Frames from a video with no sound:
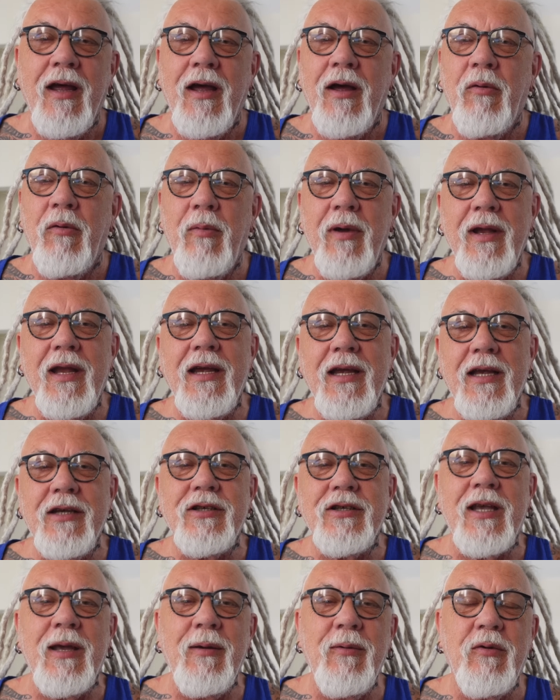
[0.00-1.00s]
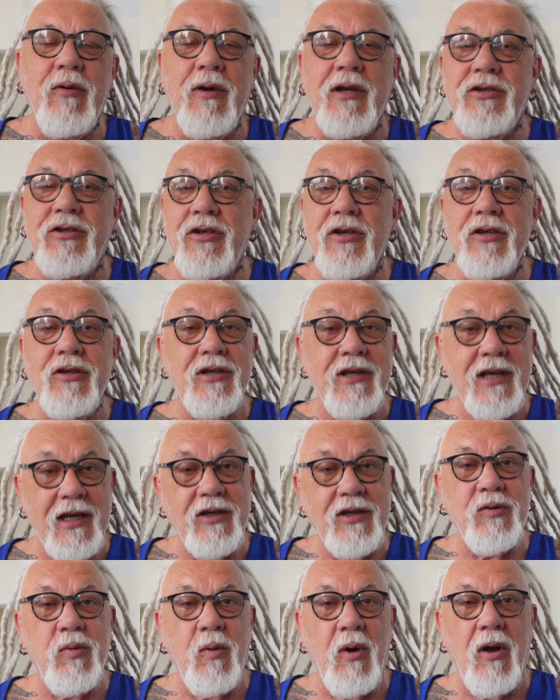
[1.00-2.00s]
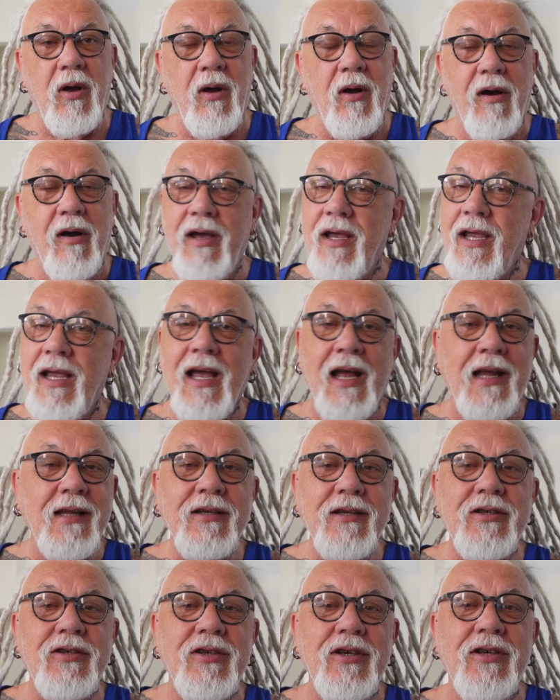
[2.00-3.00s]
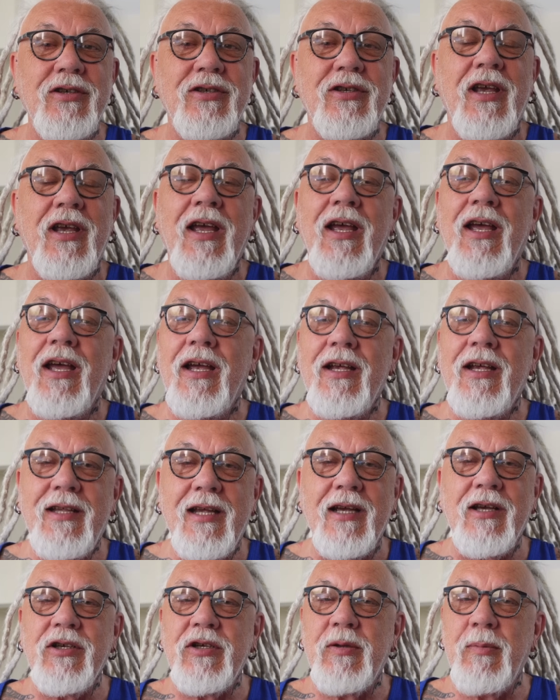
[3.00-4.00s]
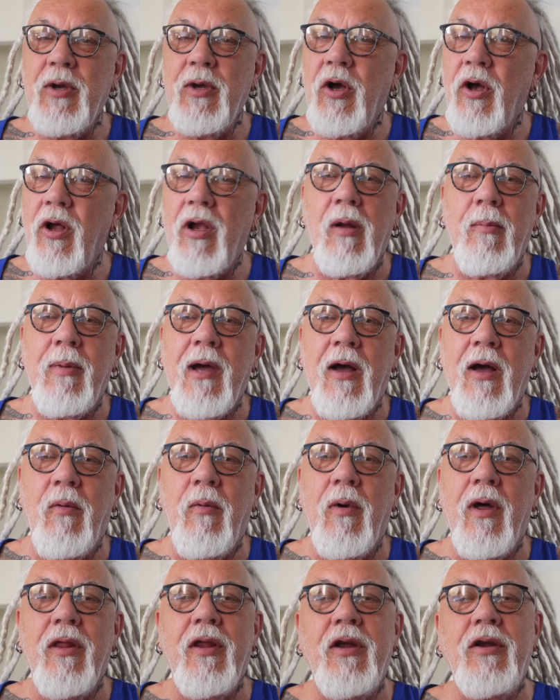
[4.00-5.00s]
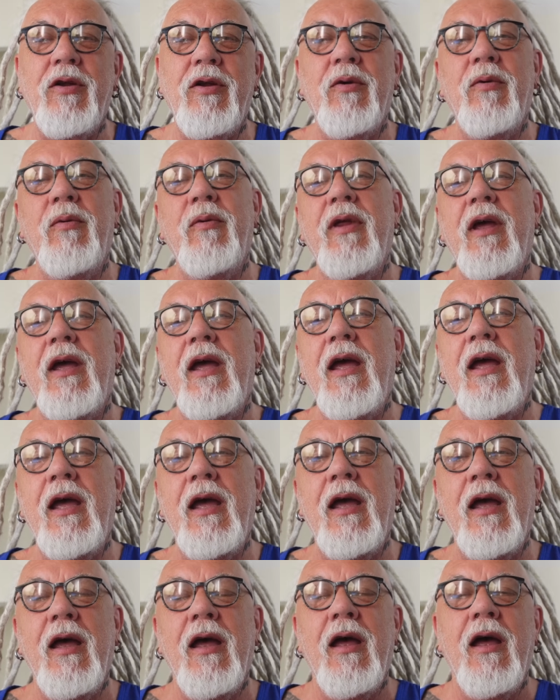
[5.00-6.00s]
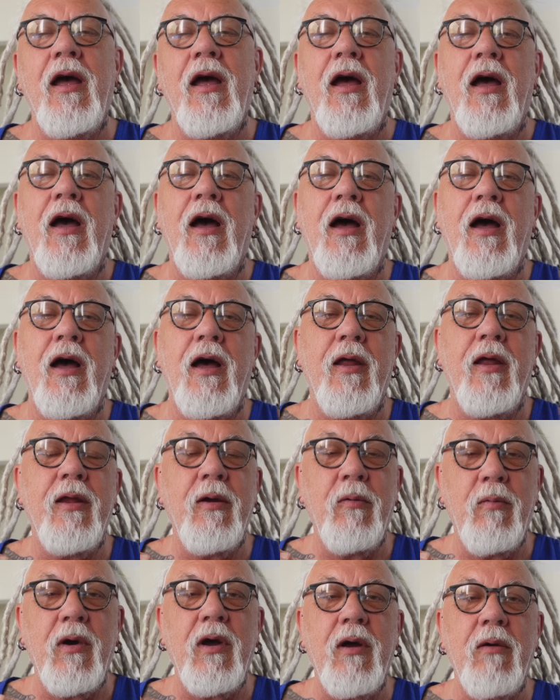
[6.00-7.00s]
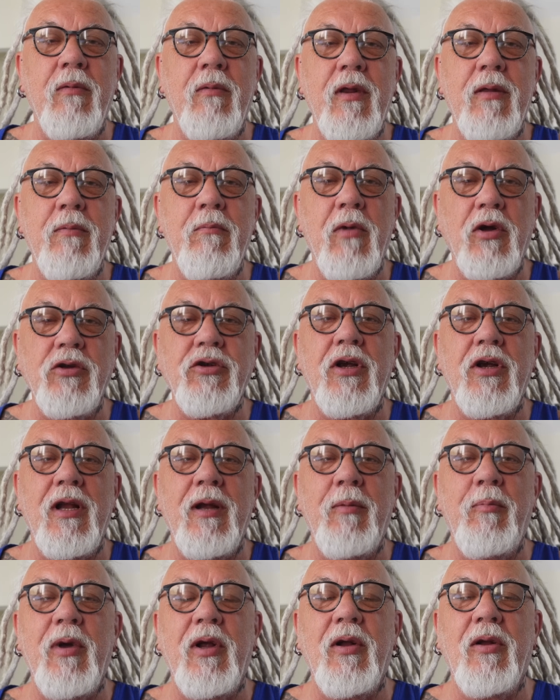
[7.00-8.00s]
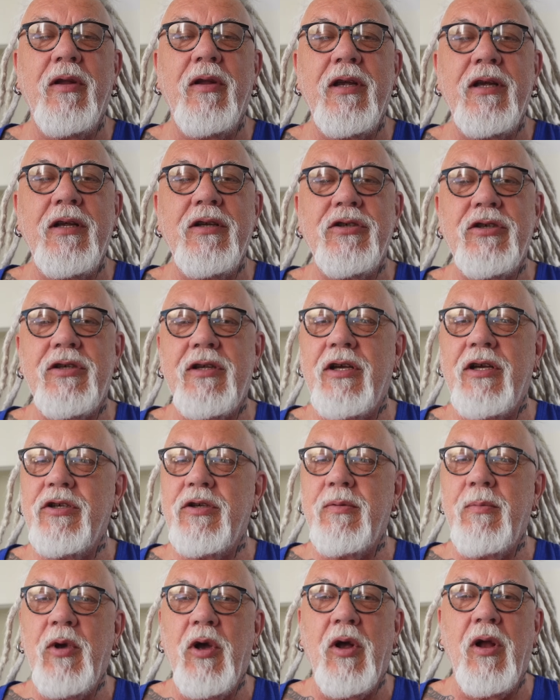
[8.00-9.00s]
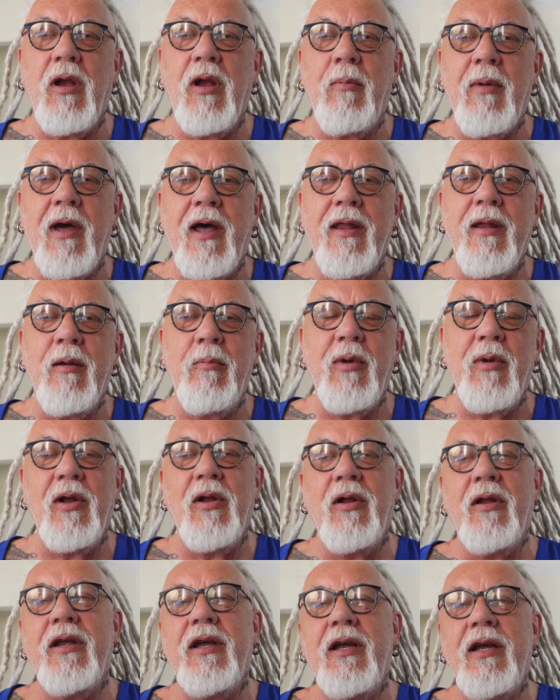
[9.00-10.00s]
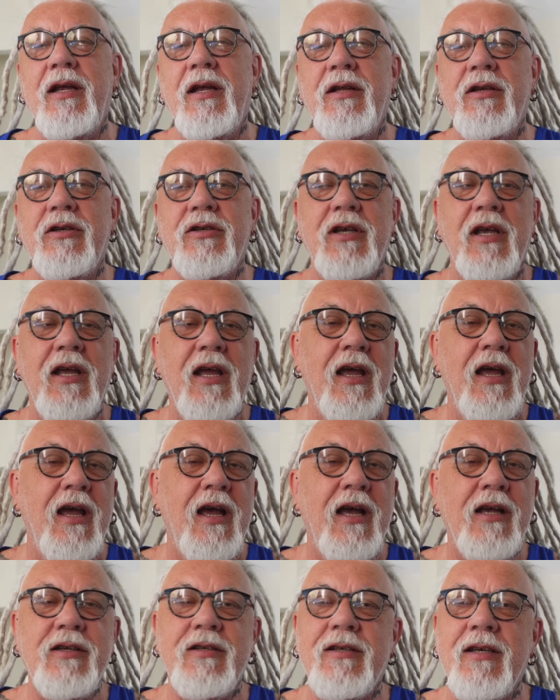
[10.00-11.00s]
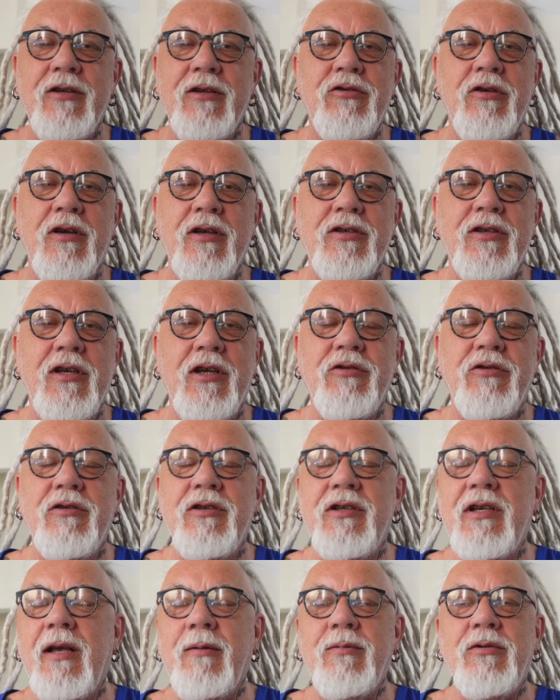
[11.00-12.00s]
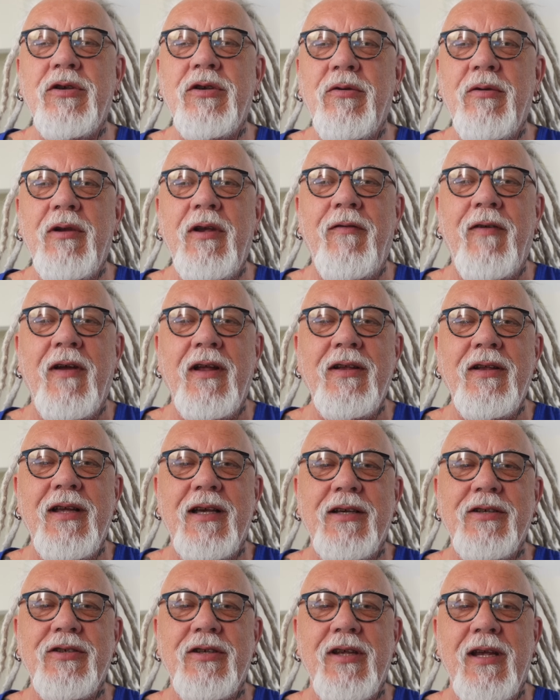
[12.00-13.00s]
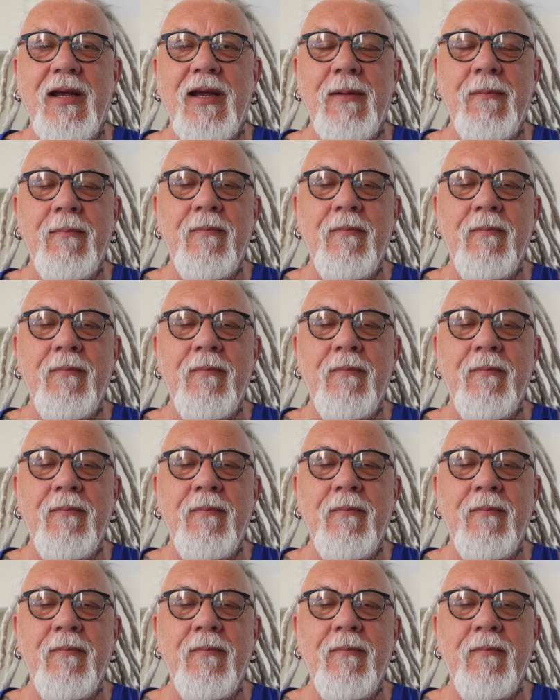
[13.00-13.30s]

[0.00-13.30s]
When I ask him questions, guess what? He answers. He tells me all about what they do there. They work with modular buildings, tells me all about the buildings, etc, etc. It's absolutely fantastic.